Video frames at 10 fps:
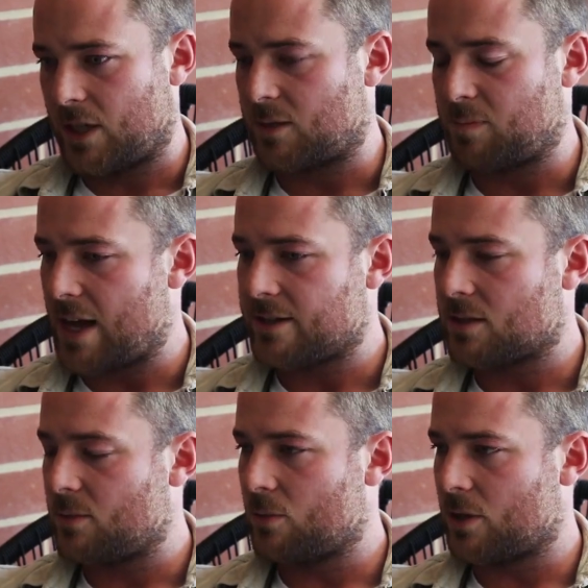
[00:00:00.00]
explain
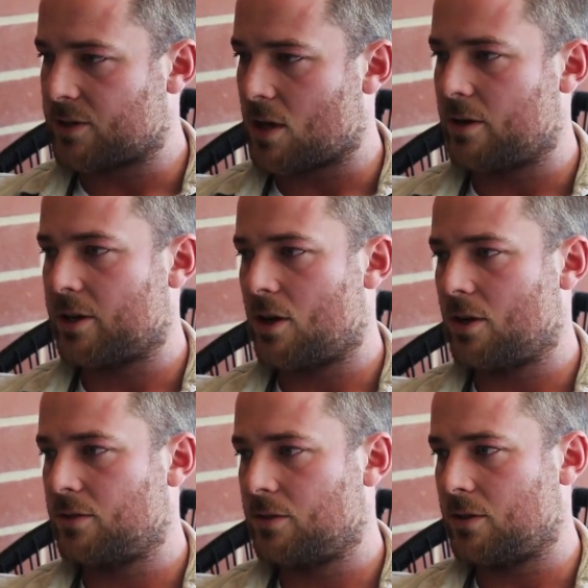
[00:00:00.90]
to me what's going
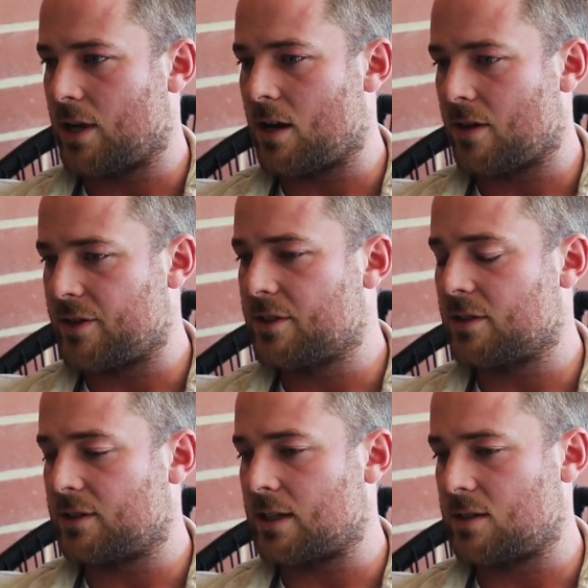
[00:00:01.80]
on. And I
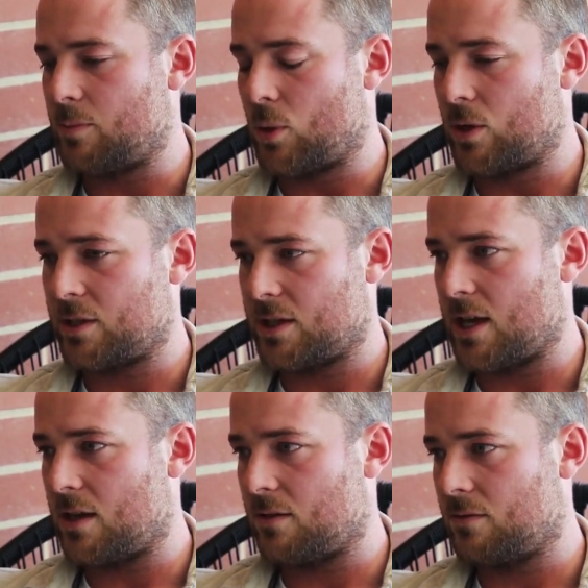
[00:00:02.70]
think that that's important
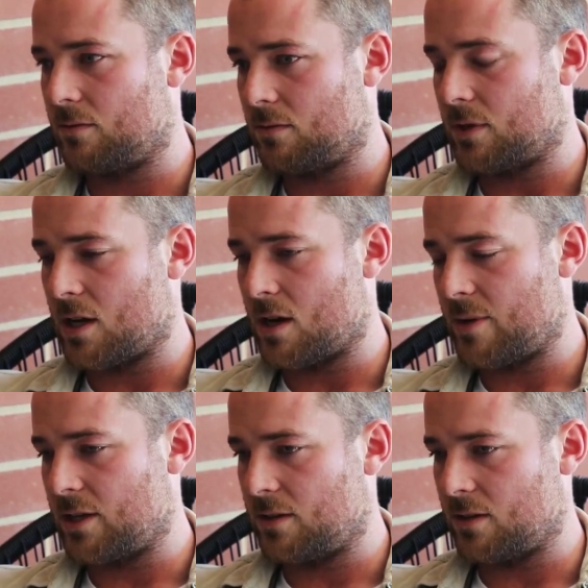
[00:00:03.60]
again, and I
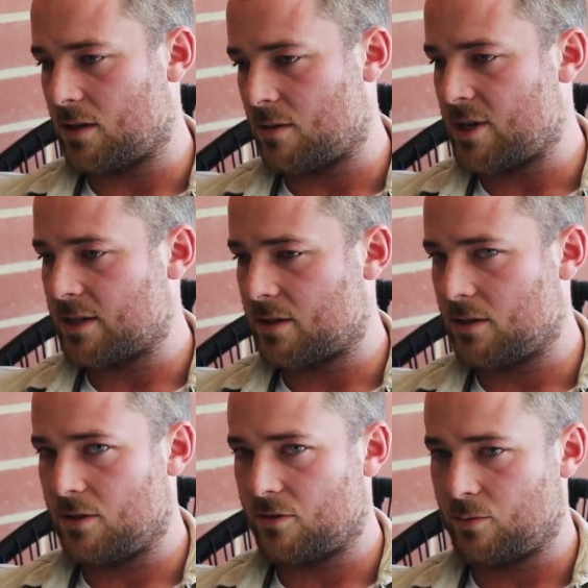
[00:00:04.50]
mean, I'm
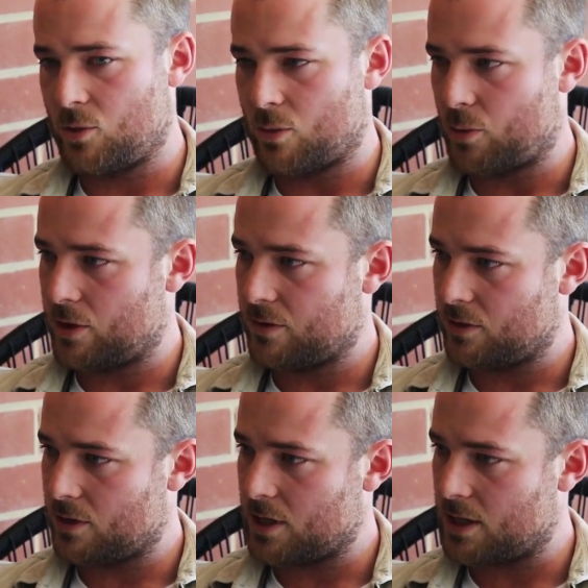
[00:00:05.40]
asking you from your point
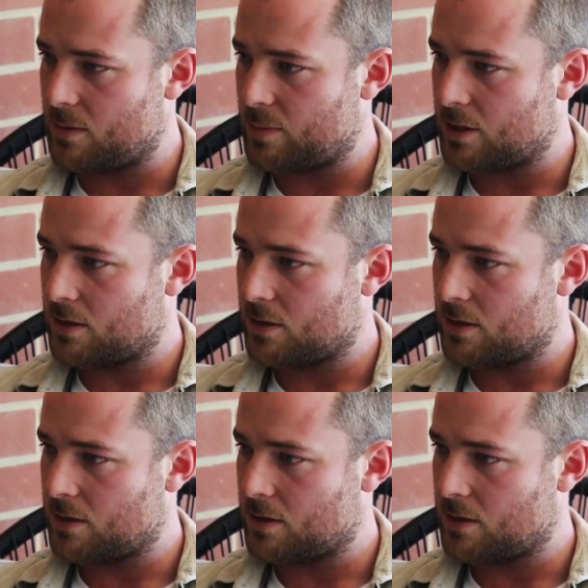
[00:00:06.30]
of view here,